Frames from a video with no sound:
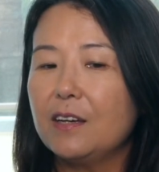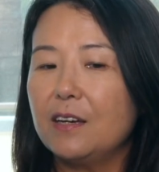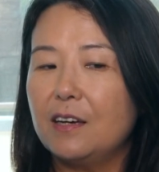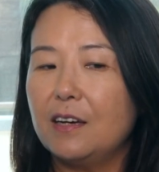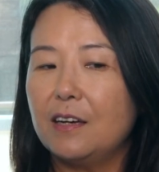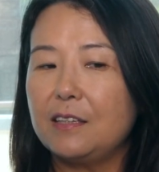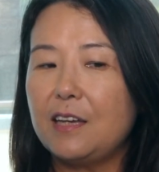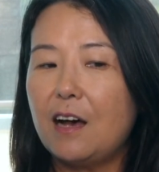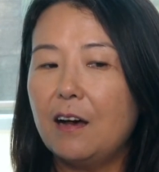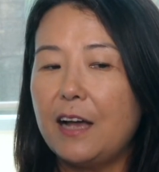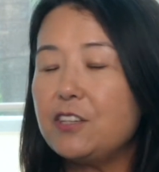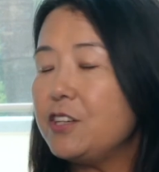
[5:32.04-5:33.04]

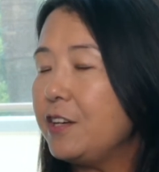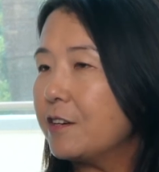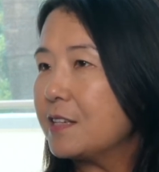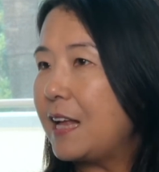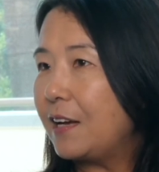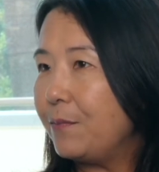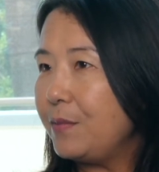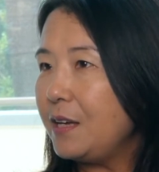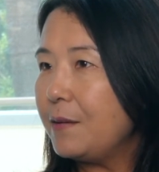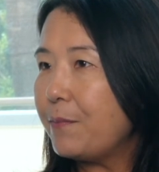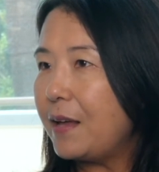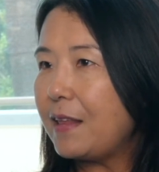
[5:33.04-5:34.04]
young engineers like
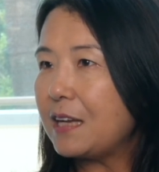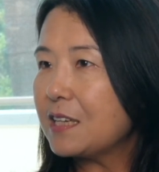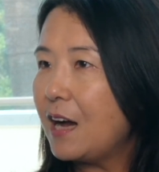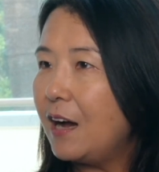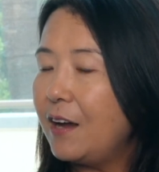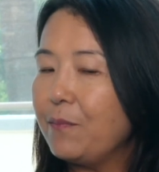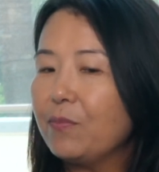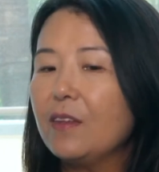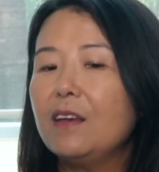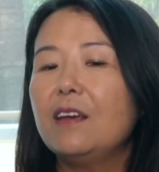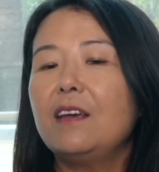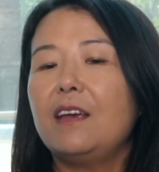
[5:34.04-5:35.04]
me by that time,
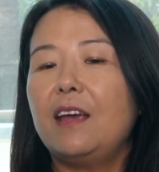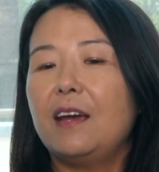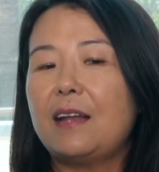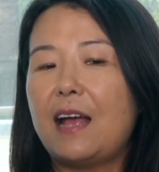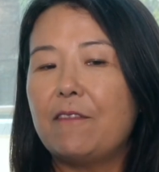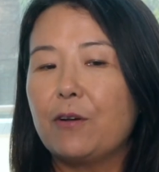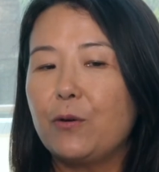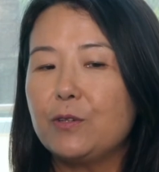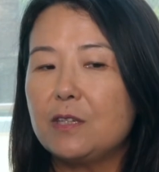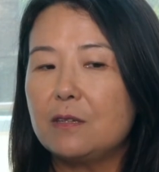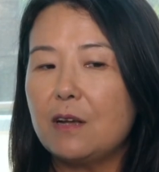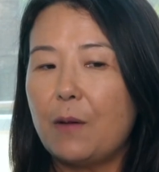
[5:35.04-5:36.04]
and I have a good
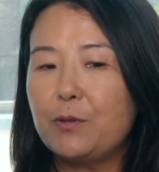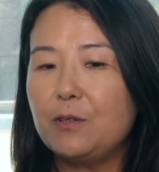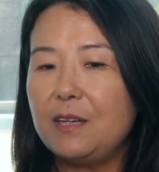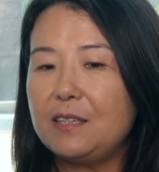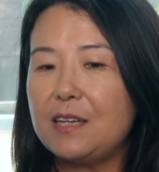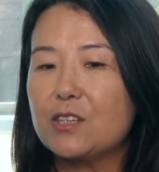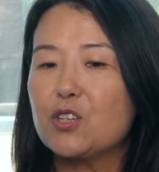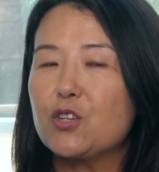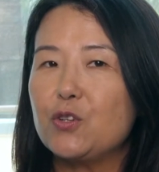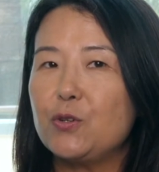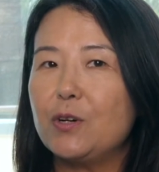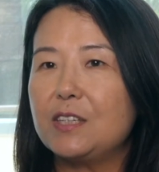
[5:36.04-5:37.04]
opportunities
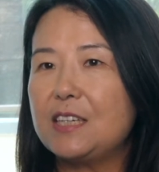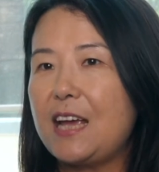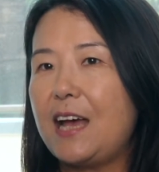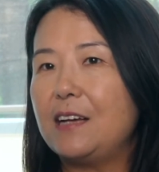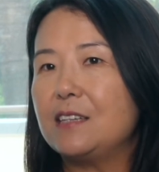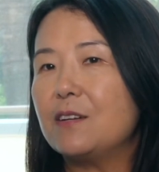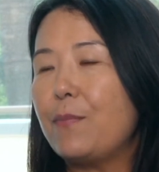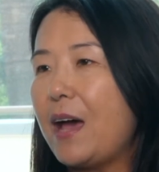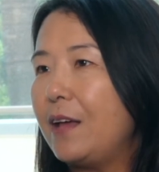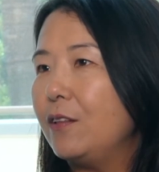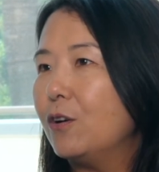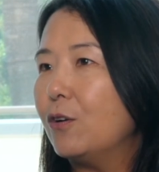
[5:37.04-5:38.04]
to attend the
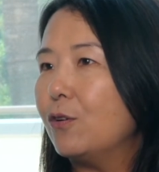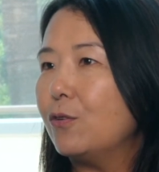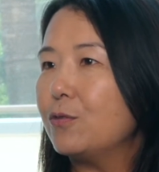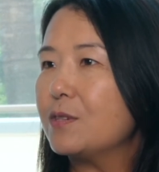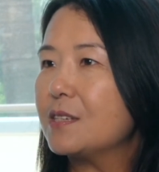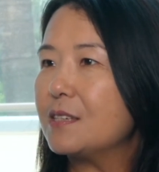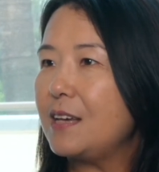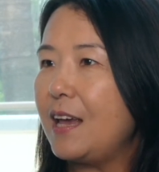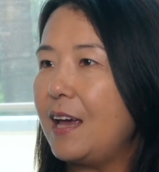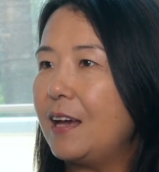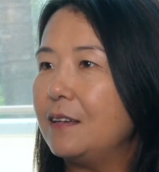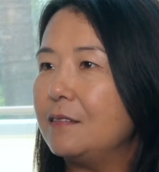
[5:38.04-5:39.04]
panels
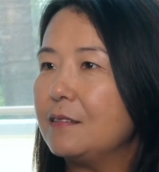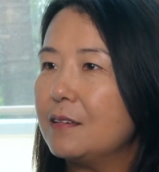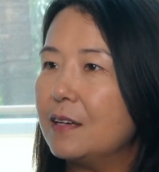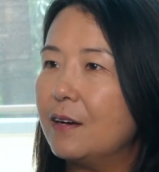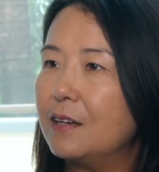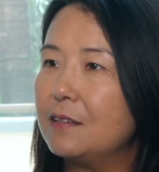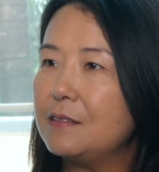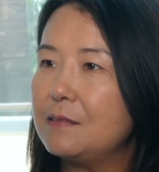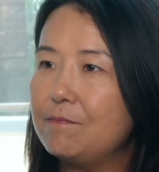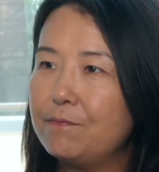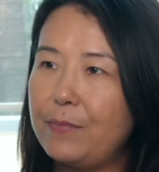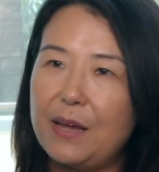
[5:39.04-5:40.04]
and
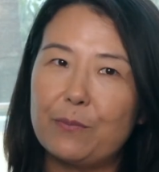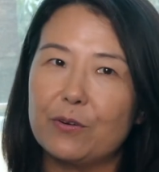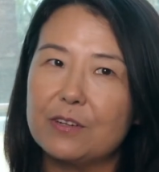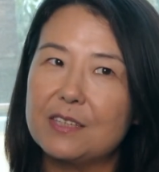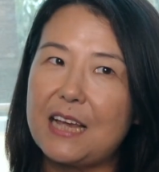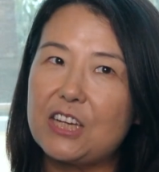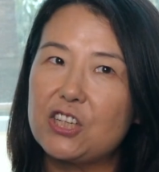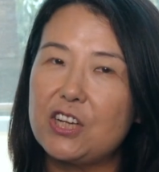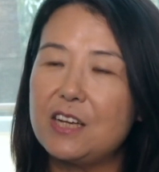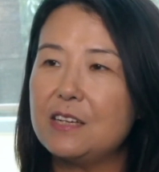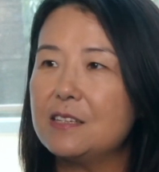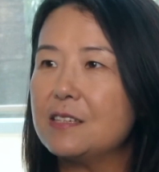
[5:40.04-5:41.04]
paper
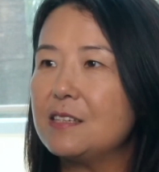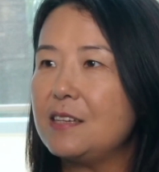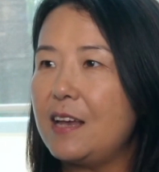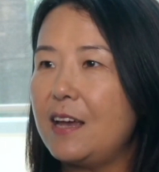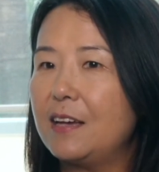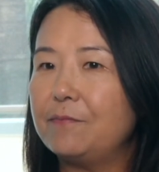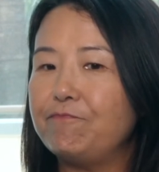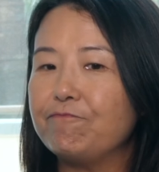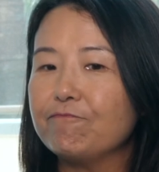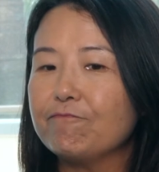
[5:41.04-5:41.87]
sessions and